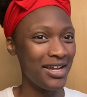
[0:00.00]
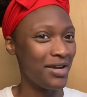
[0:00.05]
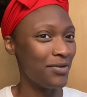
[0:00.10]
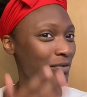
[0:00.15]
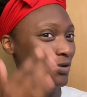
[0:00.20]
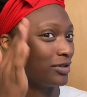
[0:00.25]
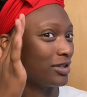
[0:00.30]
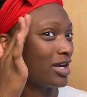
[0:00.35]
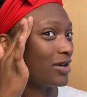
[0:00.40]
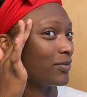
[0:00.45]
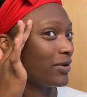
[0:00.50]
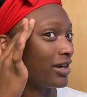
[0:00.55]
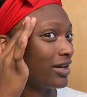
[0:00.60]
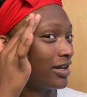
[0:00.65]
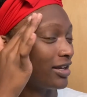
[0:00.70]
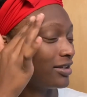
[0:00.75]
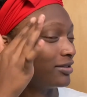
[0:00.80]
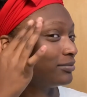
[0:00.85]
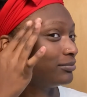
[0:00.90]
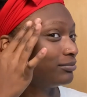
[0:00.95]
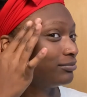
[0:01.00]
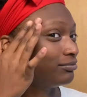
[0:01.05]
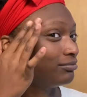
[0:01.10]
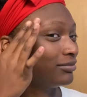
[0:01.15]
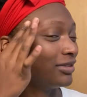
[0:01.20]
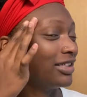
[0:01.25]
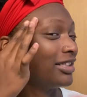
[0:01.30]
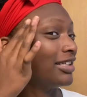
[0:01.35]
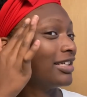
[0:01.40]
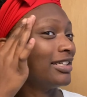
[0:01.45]
Well, not right here,
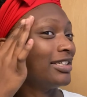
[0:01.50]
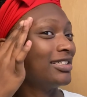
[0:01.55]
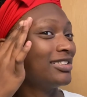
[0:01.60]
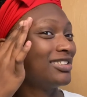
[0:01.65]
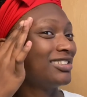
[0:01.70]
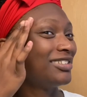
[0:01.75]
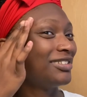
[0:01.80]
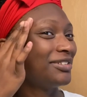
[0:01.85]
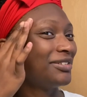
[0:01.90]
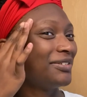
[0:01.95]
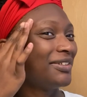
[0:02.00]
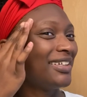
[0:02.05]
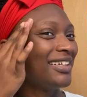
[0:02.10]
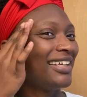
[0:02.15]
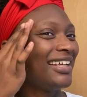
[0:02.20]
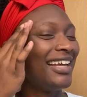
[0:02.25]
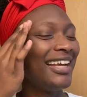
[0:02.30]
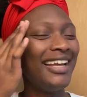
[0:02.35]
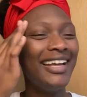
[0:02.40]
but get into it.